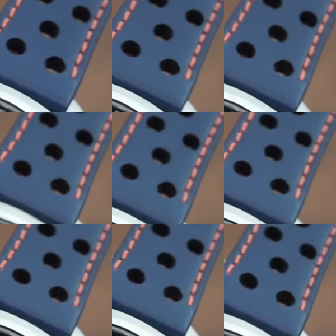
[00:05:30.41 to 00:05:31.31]
just a
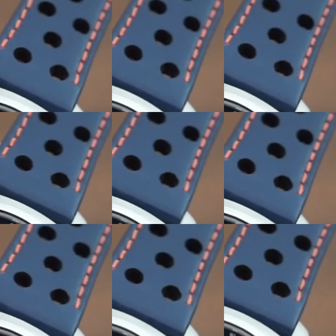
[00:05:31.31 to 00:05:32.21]
little bit too
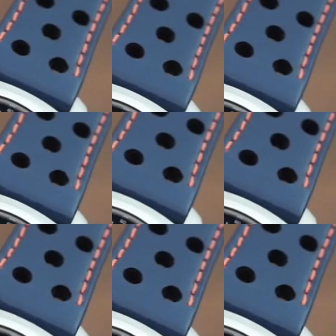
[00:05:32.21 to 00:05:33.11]
thick.
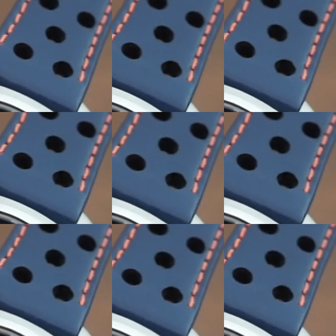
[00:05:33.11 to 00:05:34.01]
That's just my
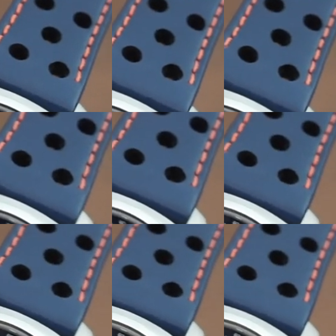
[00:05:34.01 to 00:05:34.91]
opinion though. I'm
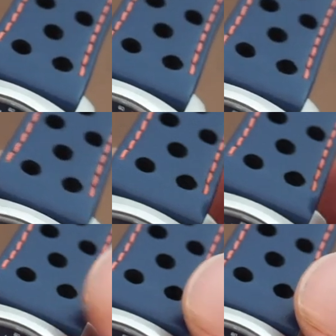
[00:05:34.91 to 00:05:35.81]
happy they did go with
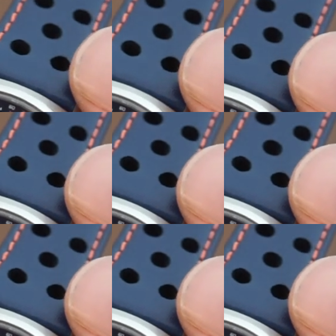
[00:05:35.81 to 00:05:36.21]
a solid screw